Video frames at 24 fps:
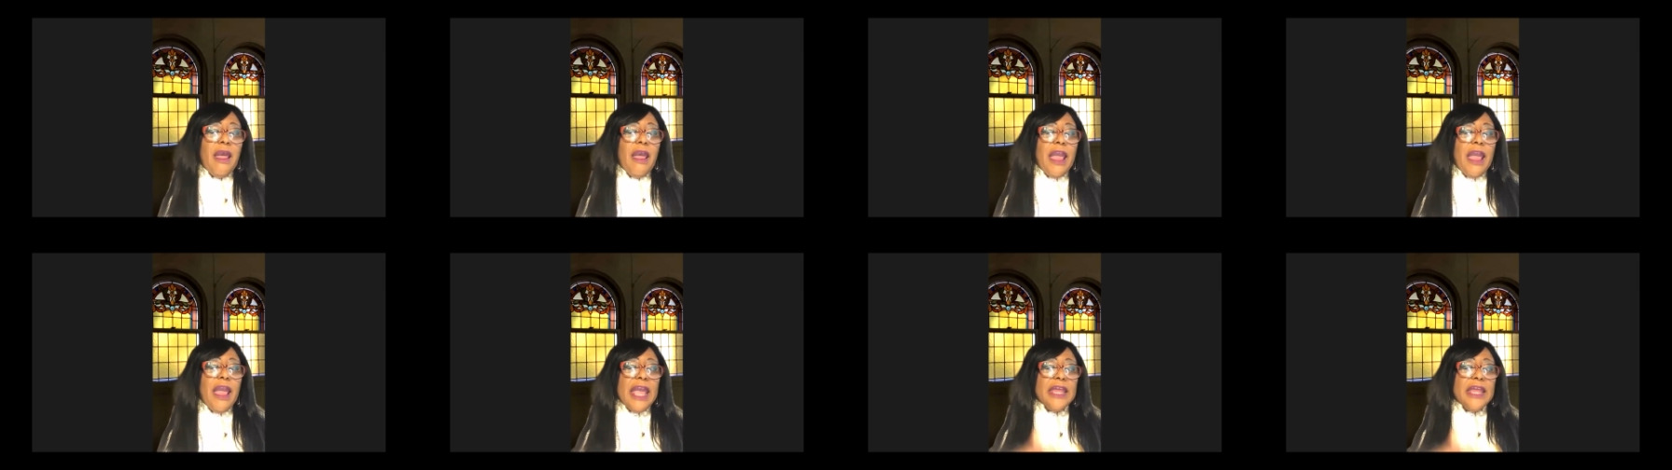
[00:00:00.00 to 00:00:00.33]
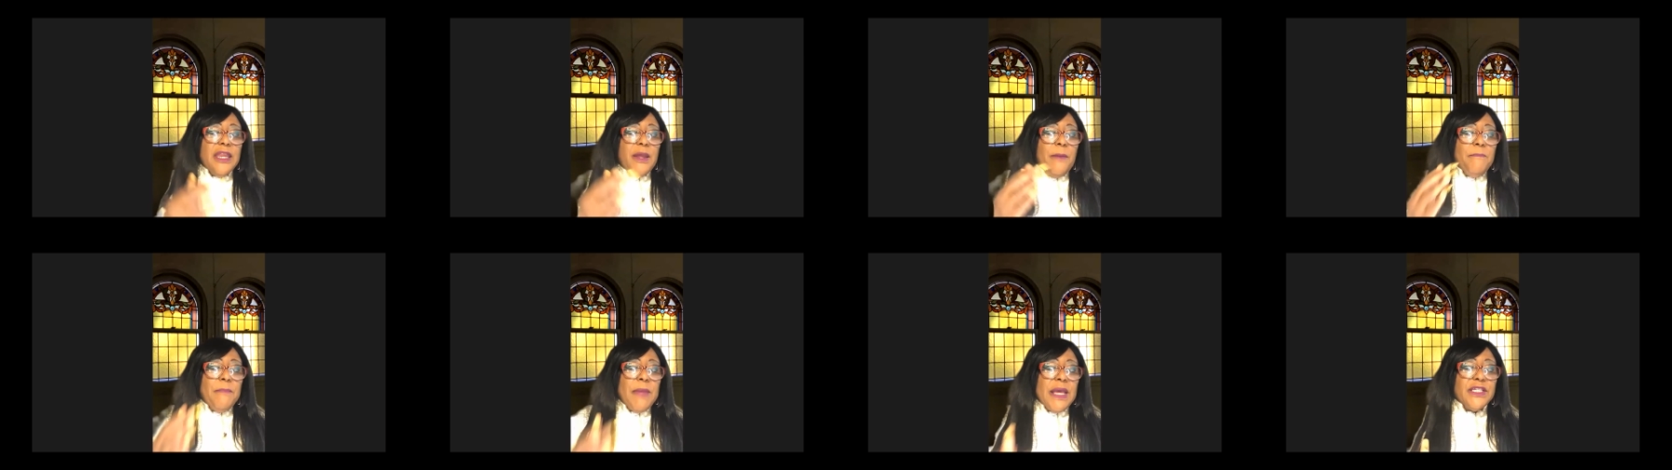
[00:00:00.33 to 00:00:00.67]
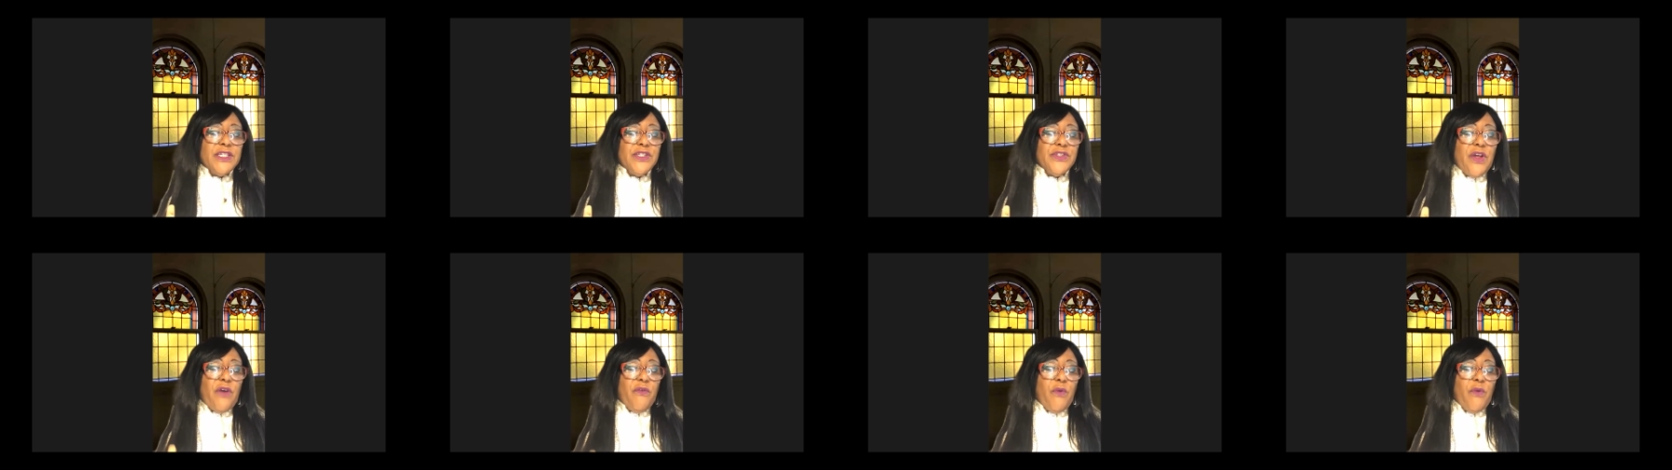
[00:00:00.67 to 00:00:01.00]
In the
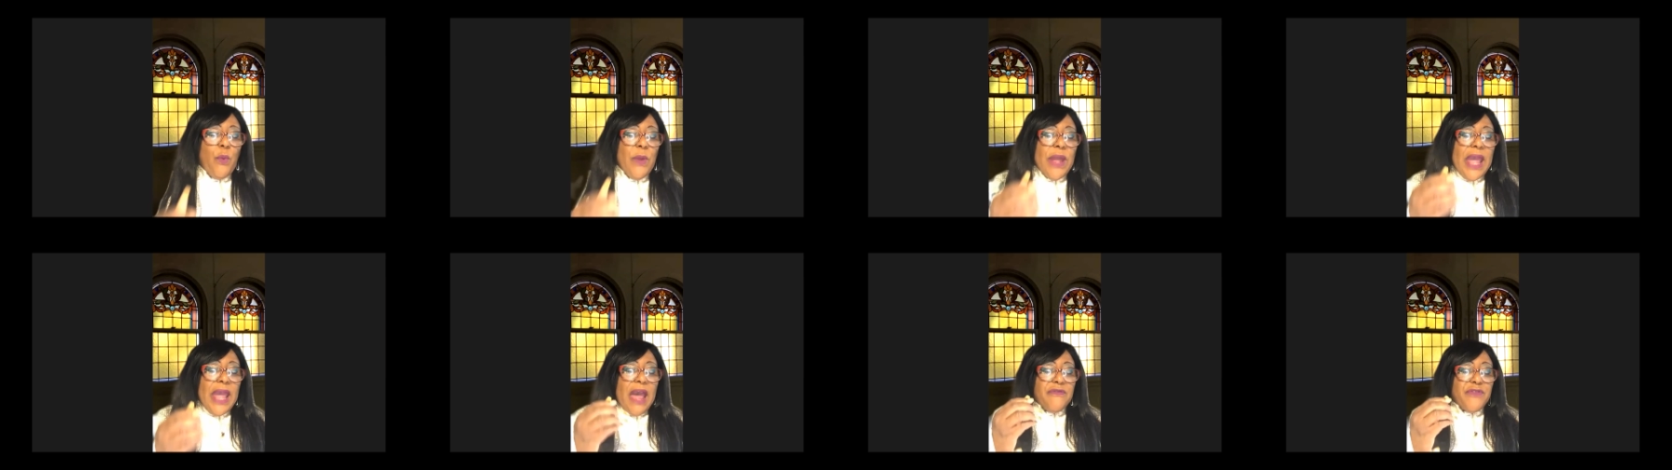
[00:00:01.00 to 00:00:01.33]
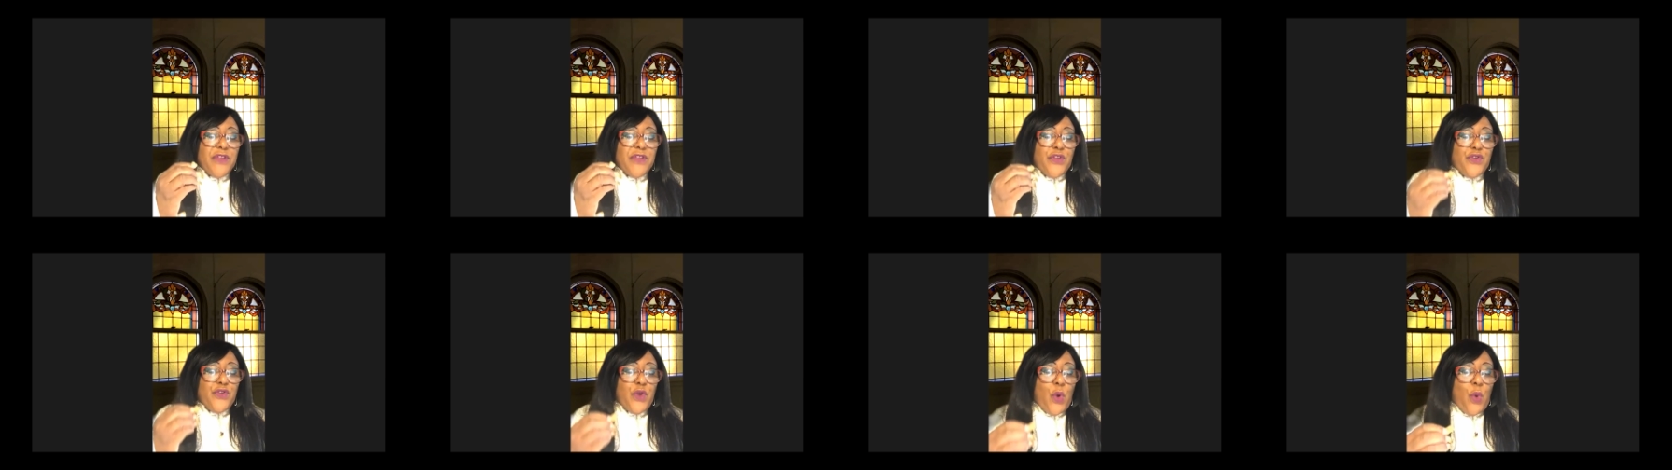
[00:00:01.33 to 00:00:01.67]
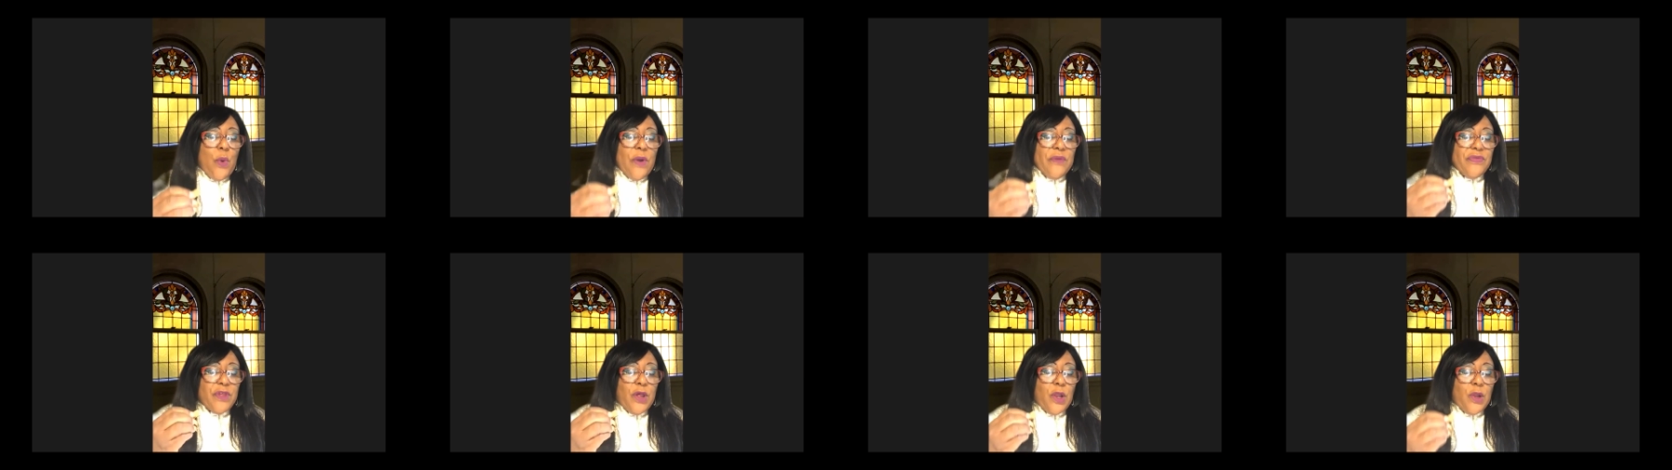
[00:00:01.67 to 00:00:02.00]
midst of it, we have to do
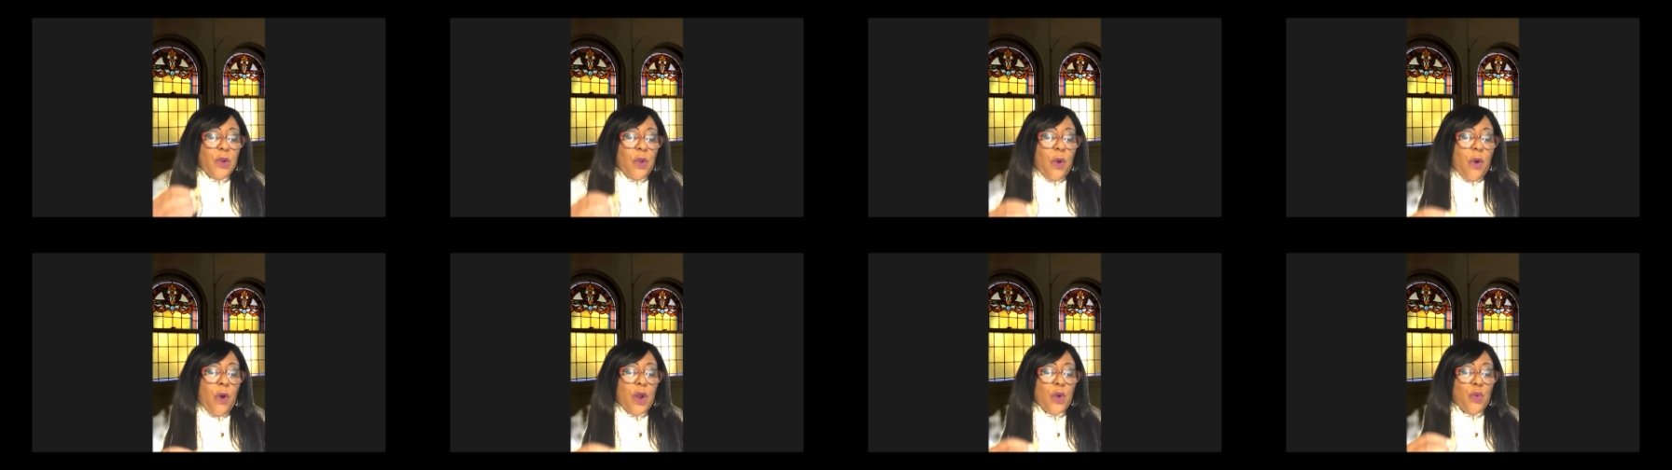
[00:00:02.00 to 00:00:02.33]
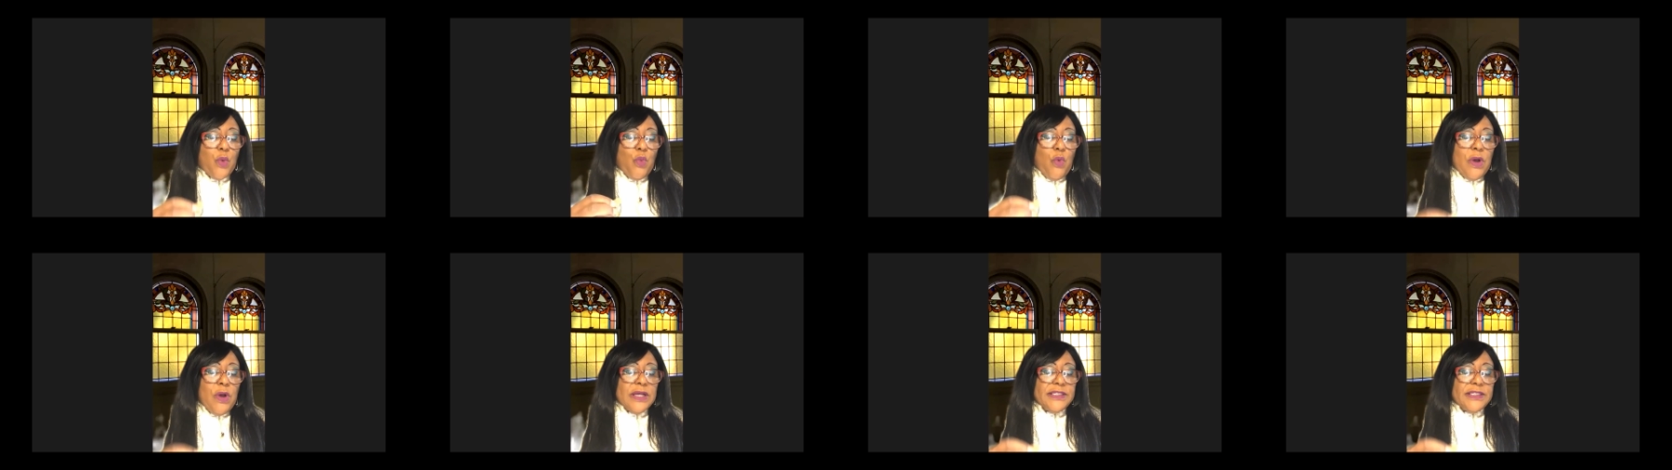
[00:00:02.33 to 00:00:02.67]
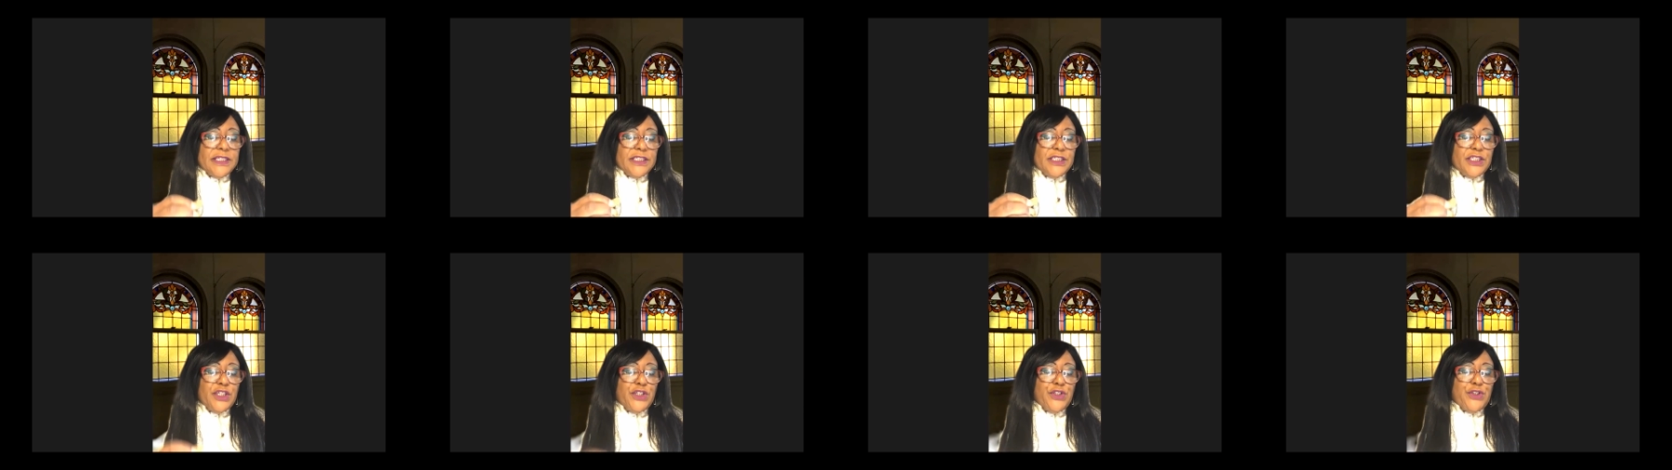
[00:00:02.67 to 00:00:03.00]
what the Lord wants
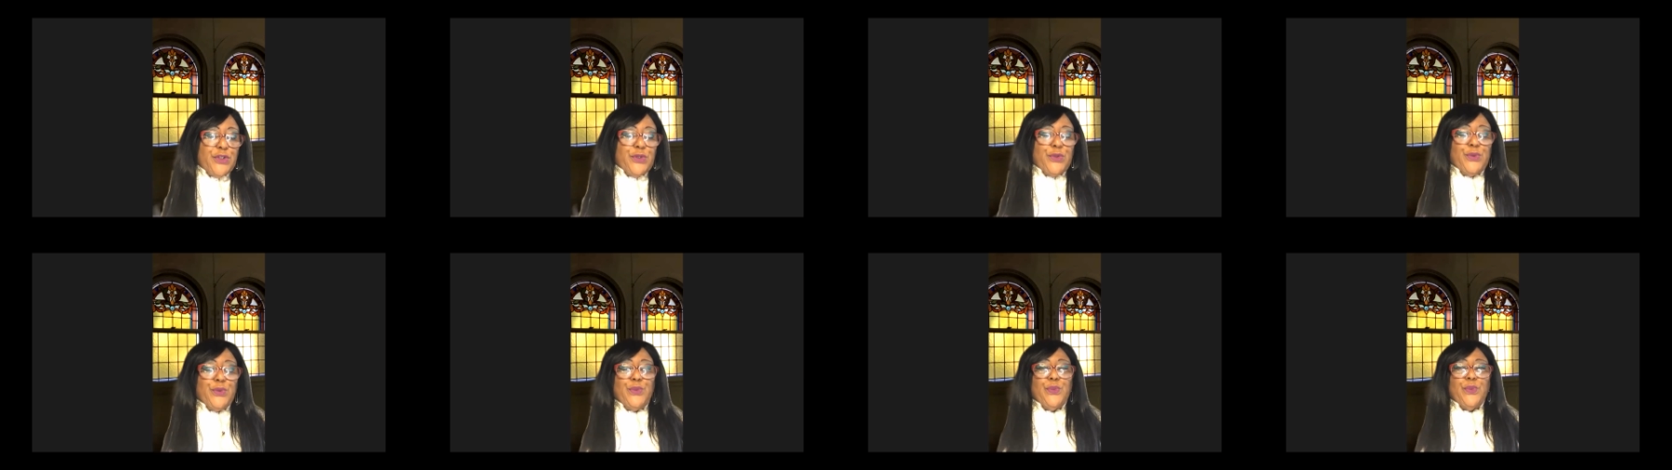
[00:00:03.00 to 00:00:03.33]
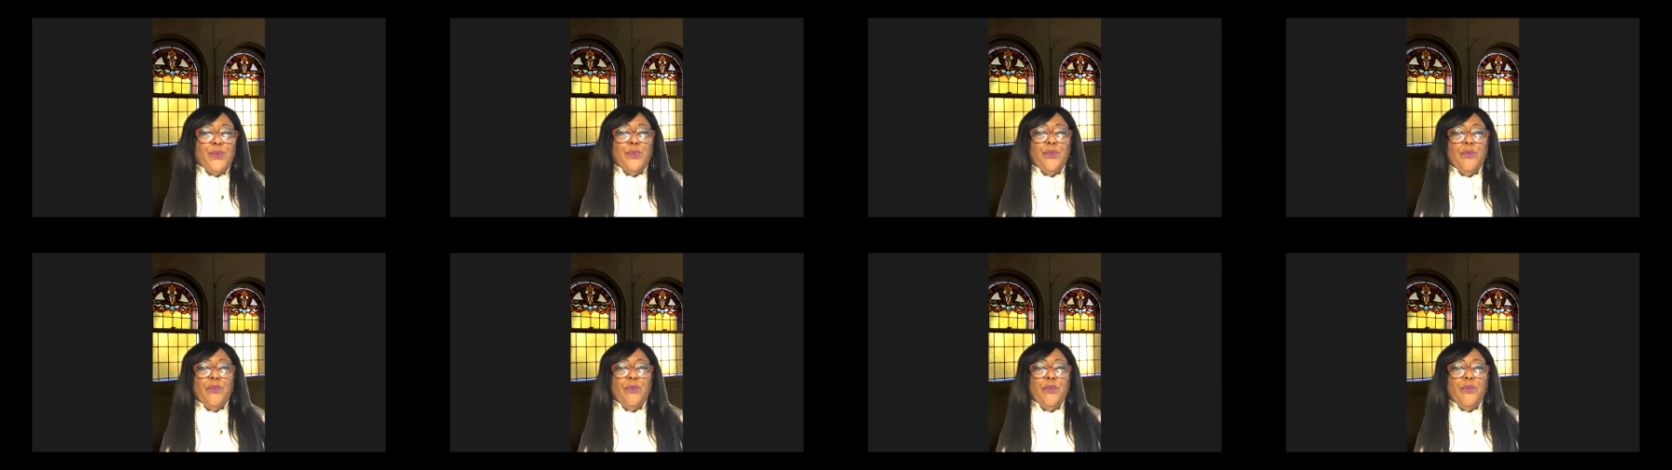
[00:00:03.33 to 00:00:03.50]
us to do